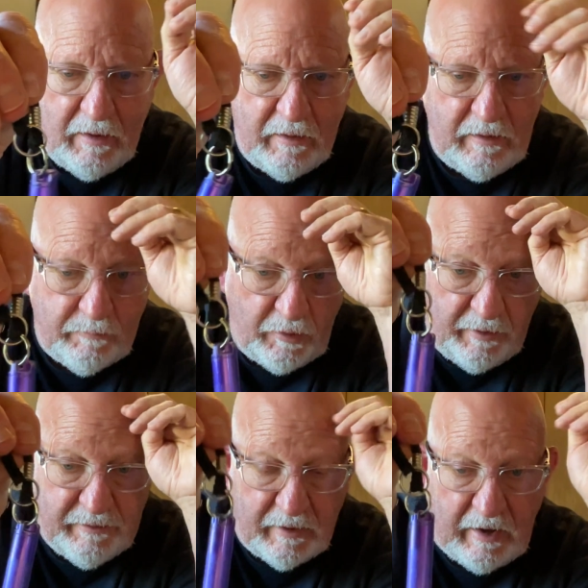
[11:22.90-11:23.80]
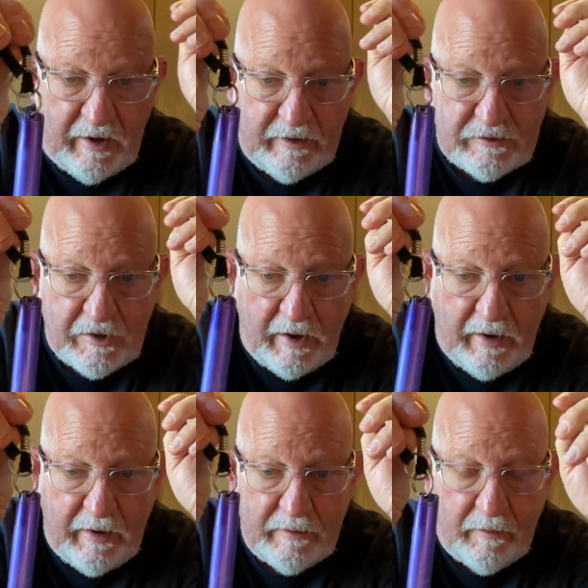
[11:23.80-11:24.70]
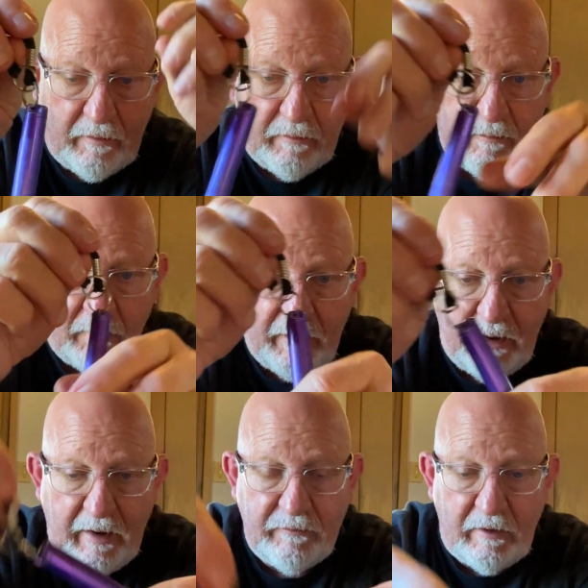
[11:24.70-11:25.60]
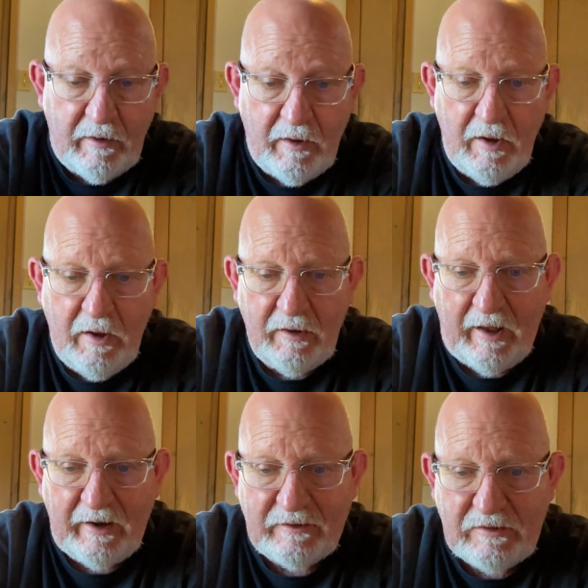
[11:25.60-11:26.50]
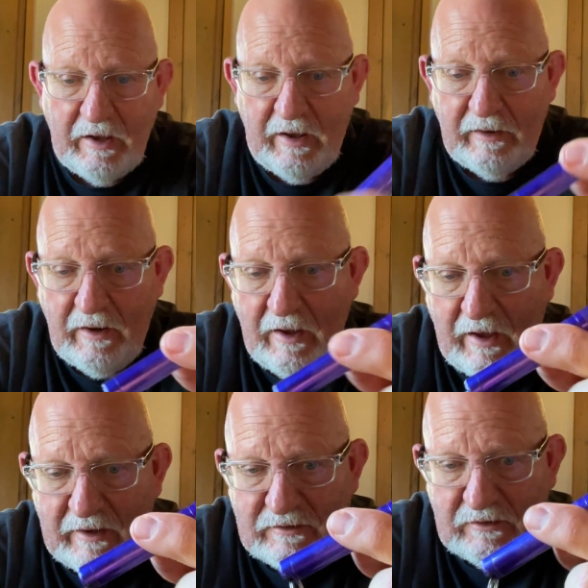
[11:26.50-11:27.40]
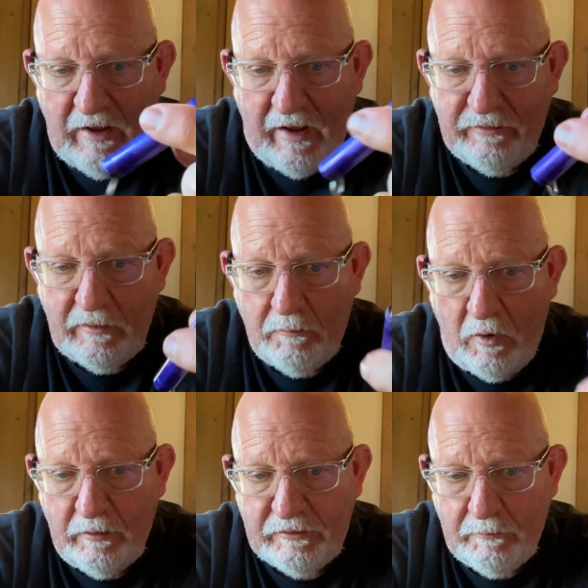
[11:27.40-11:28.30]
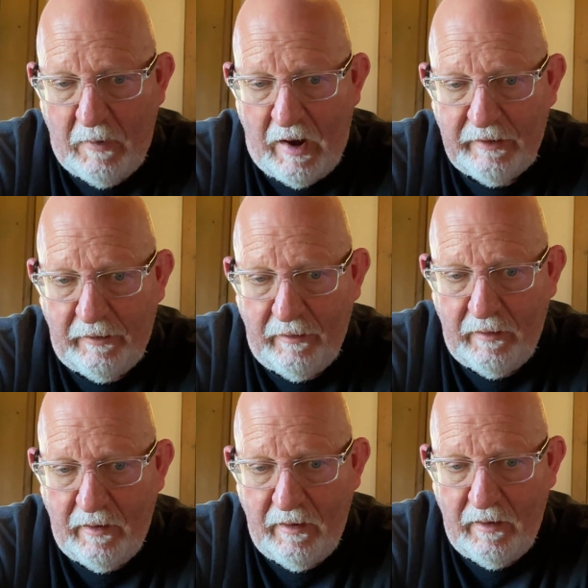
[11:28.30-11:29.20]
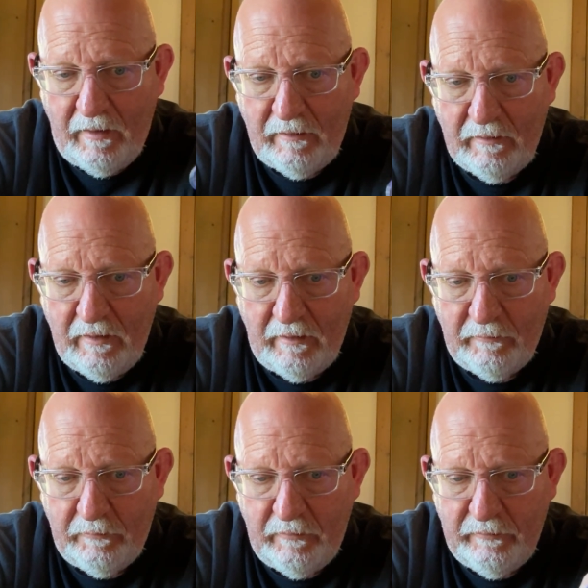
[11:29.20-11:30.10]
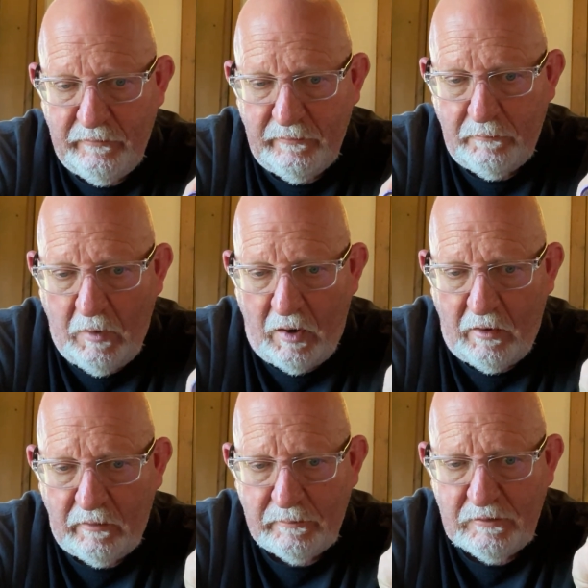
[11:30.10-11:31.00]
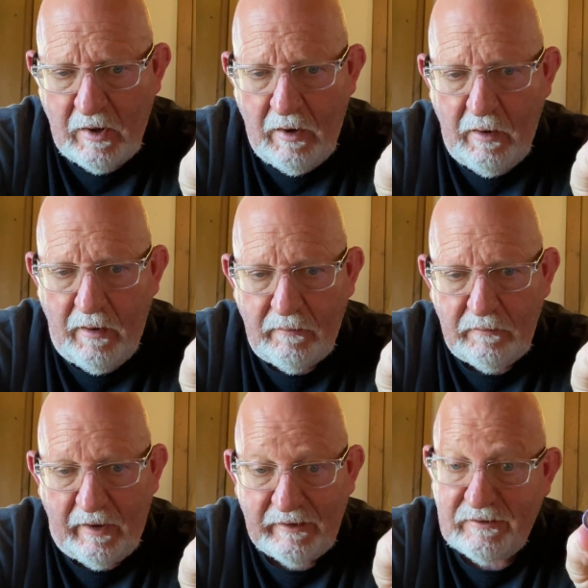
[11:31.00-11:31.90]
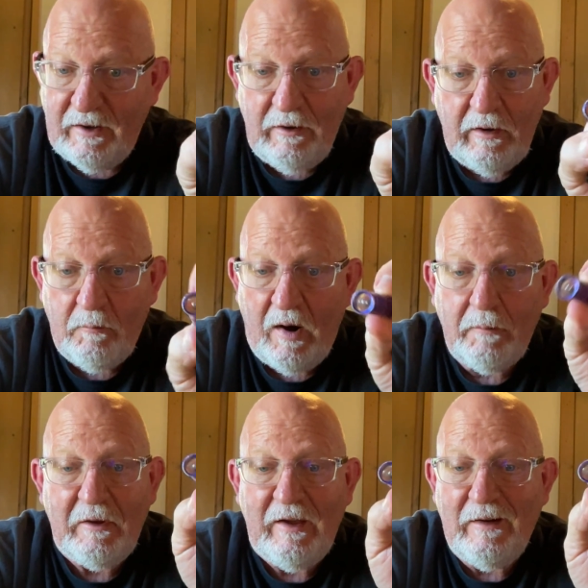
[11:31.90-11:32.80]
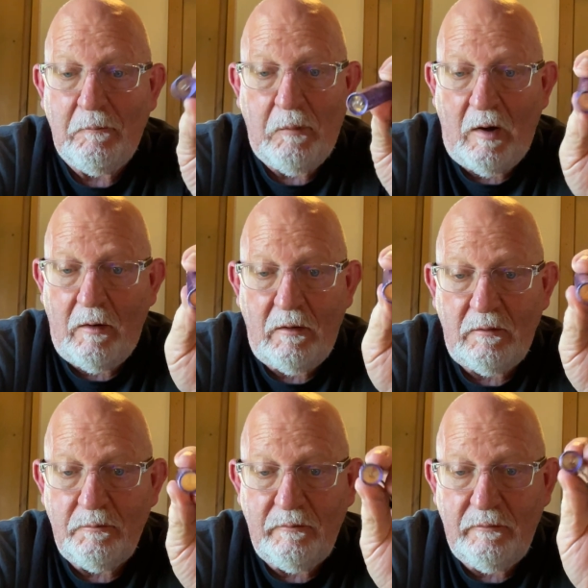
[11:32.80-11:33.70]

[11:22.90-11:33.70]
you'd put on your keychain or what have you. Like I said, it's not the most modern of bulbs. Like I said, you can probably get a bulb,